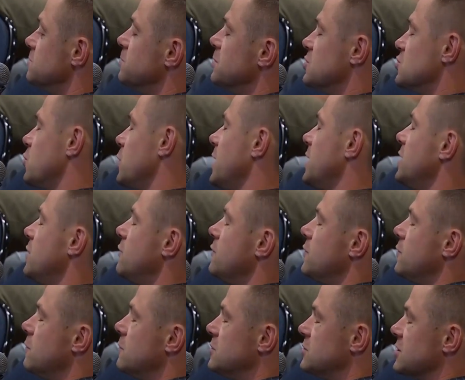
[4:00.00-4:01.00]
between you
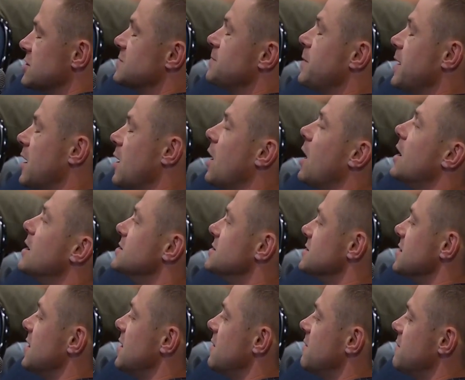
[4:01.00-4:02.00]
two just
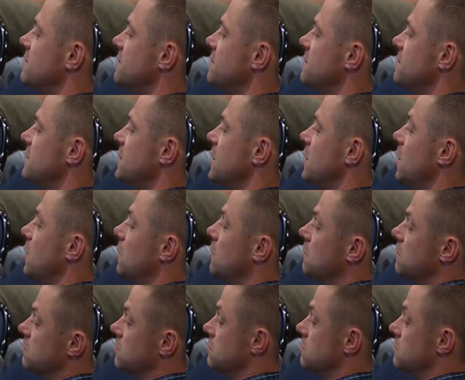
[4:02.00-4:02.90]
because of you know